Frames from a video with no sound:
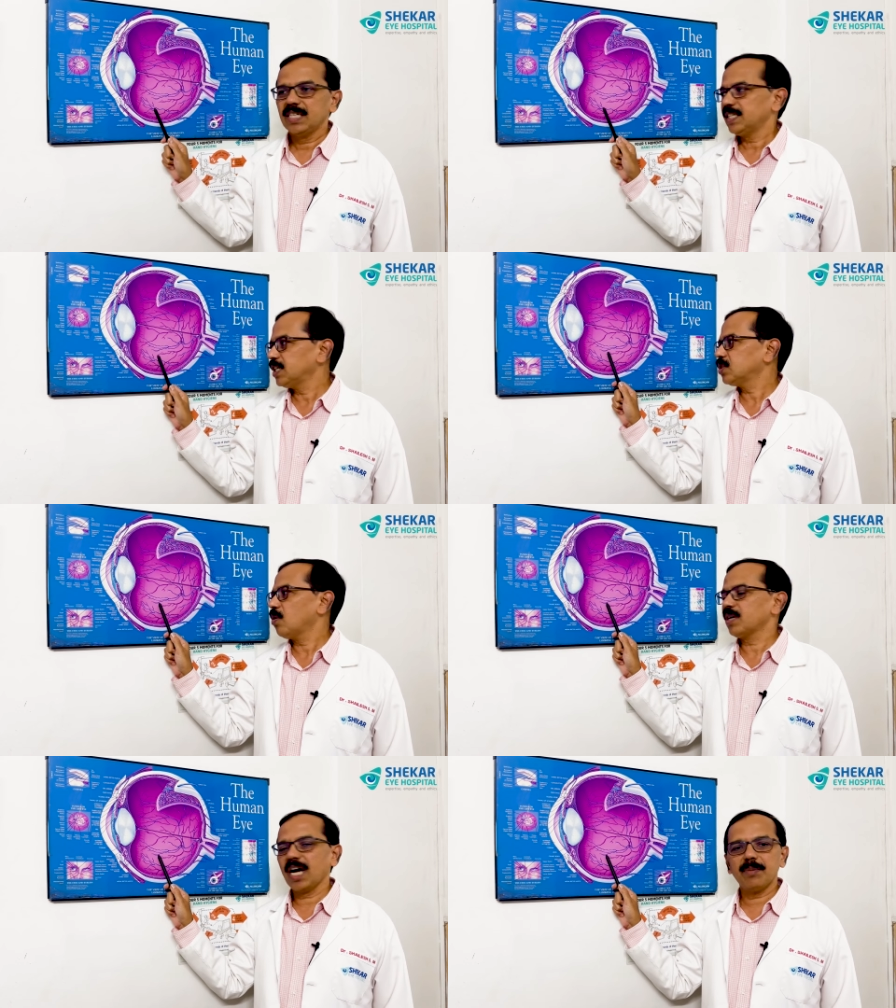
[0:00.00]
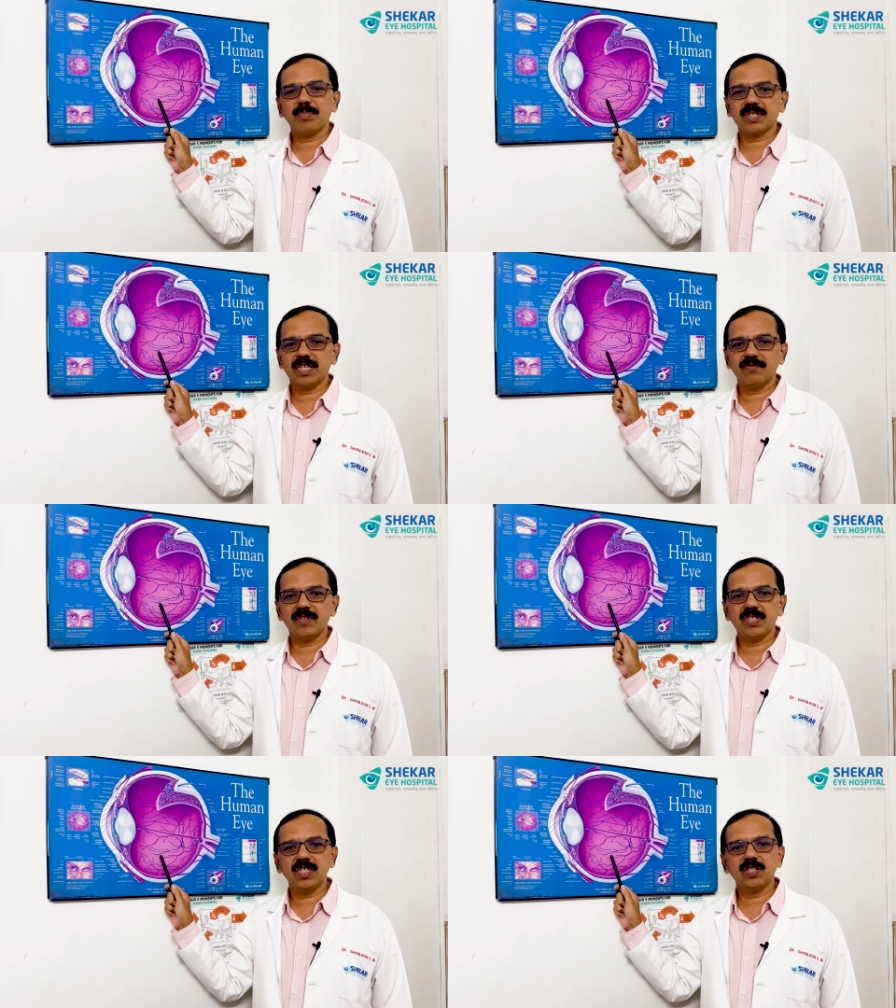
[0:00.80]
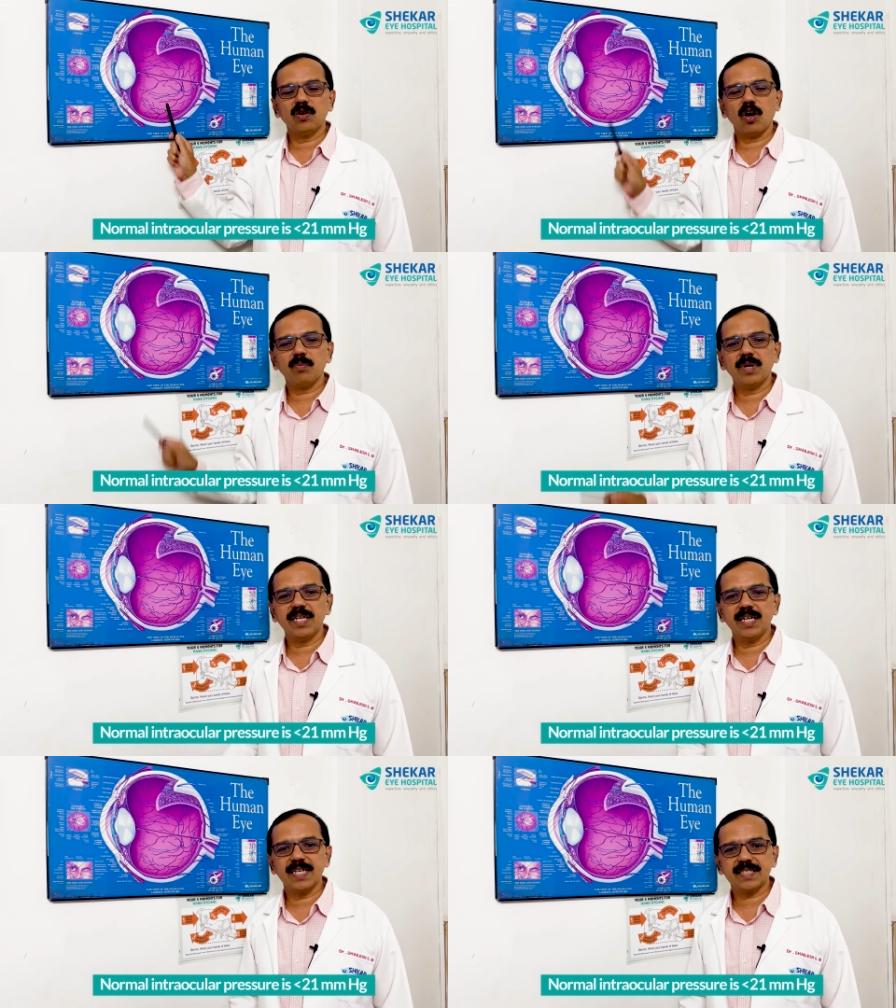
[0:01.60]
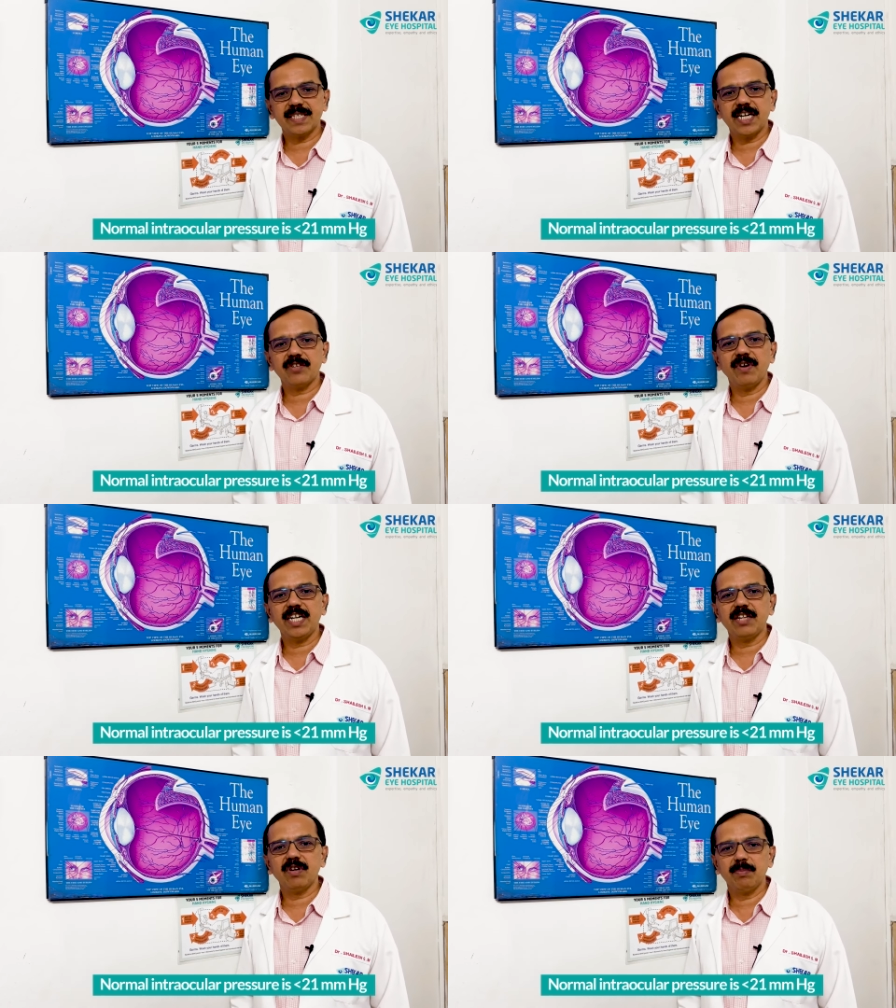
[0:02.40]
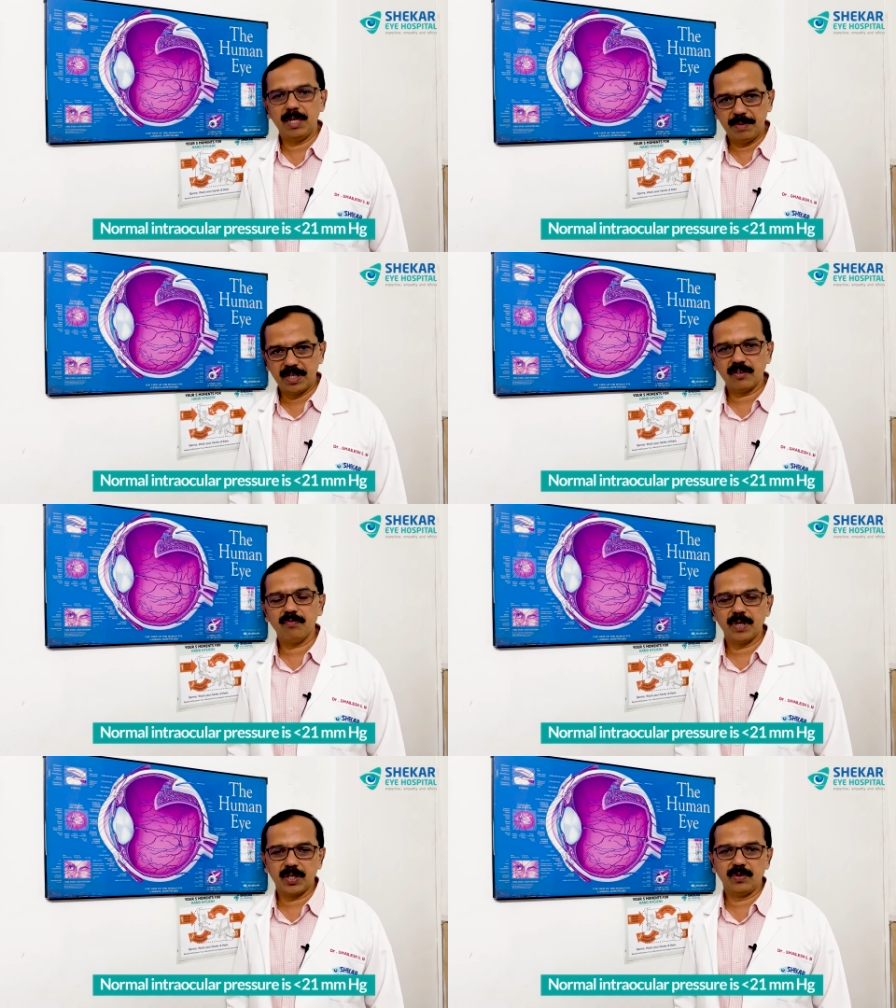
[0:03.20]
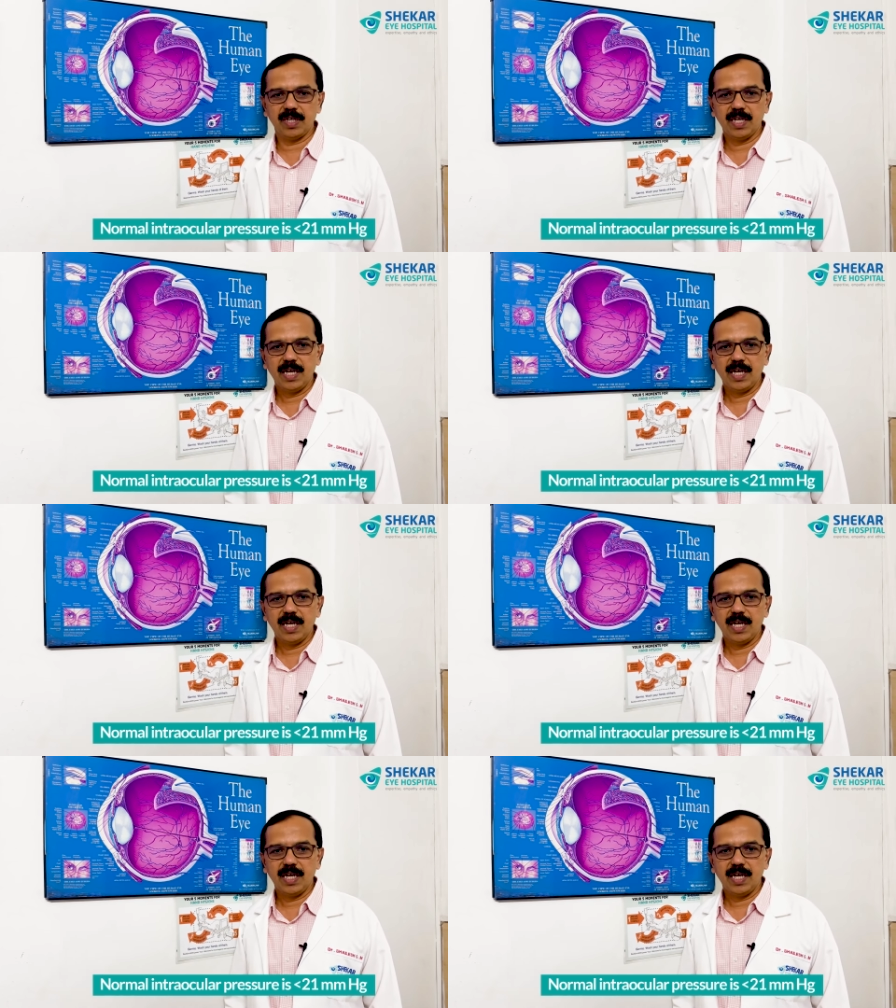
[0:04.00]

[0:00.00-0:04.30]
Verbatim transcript: That is called eye pressure, which is normally less than twenty-one millimeters of mercury.